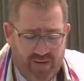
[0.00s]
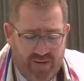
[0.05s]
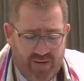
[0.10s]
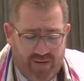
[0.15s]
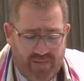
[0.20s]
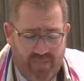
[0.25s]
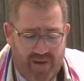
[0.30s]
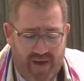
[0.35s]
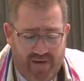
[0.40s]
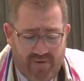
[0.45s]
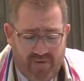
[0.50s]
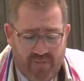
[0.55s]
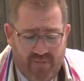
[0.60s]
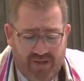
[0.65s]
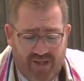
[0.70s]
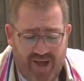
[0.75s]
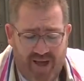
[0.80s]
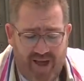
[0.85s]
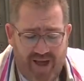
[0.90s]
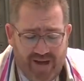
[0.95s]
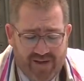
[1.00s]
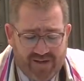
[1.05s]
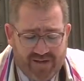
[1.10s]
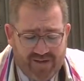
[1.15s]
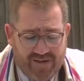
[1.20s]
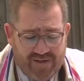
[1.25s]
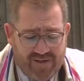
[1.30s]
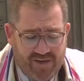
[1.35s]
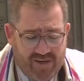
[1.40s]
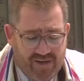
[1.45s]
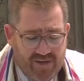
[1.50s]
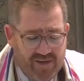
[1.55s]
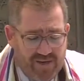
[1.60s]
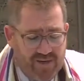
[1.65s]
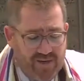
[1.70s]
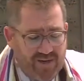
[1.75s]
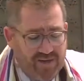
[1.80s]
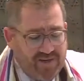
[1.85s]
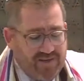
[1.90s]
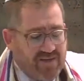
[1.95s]
The man replies,
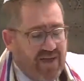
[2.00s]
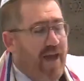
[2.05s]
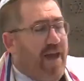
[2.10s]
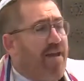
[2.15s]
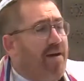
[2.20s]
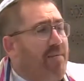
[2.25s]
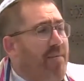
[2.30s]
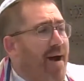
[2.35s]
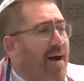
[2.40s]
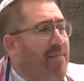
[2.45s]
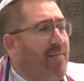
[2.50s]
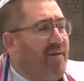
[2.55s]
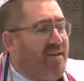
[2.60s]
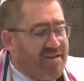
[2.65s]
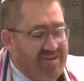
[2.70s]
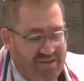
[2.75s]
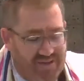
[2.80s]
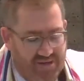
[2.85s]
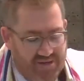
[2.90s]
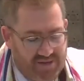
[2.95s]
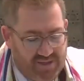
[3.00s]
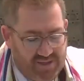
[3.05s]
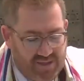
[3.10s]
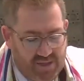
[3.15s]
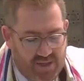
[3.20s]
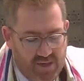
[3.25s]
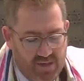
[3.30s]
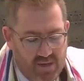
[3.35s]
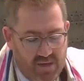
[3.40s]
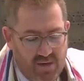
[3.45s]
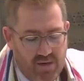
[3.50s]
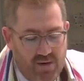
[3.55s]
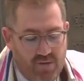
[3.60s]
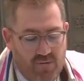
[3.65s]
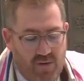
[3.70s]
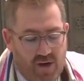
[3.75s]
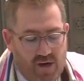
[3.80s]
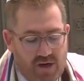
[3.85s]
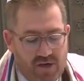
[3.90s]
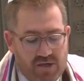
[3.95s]
"Stay out of my business.
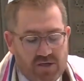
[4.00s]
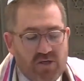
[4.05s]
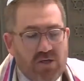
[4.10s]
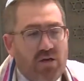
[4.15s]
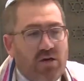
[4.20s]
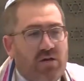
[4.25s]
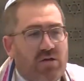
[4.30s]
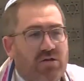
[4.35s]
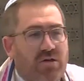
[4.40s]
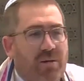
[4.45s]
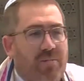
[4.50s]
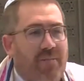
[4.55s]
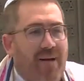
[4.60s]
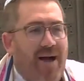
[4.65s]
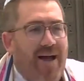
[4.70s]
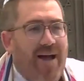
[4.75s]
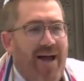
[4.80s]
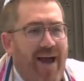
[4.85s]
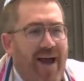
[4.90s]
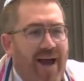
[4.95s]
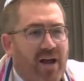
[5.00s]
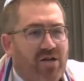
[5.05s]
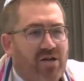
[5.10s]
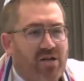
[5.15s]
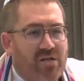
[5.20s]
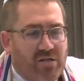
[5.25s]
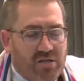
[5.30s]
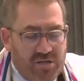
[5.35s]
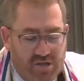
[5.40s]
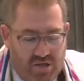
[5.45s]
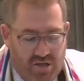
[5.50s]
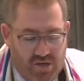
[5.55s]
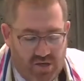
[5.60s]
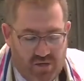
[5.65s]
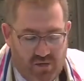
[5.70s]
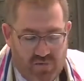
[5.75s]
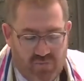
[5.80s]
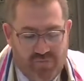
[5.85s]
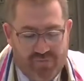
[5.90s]
What concerns are my actions to you?